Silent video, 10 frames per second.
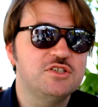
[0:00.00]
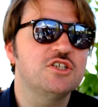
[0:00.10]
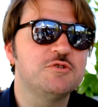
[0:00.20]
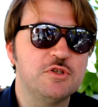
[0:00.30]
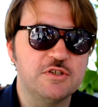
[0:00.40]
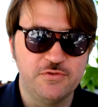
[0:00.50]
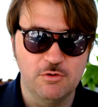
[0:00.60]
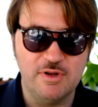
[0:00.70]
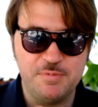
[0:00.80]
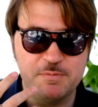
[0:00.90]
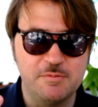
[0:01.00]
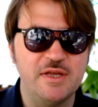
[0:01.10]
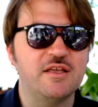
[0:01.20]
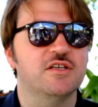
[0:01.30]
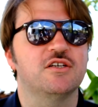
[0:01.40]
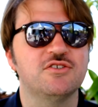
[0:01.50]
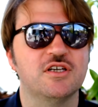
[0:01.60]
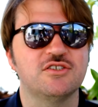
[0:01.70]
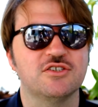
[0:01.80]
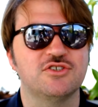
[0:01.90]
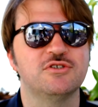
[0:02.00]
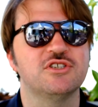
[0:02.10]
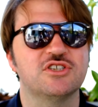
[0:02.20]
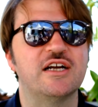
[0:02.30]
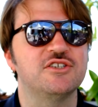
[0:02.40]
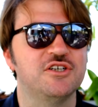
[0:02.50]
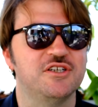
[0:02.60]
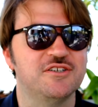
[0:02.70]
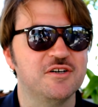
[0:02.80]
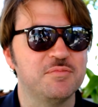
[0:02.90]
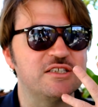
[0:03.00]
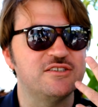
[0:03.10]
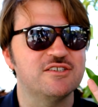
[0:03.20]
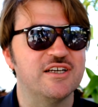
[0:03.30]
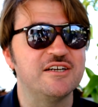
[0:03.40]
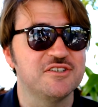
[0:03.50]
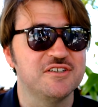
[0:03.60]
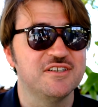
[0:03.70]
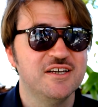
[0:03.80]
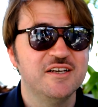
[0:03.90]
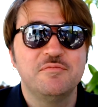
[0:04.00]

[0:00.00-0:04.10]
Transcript: This is beautiful when people make surgery, you know, plastic surgery,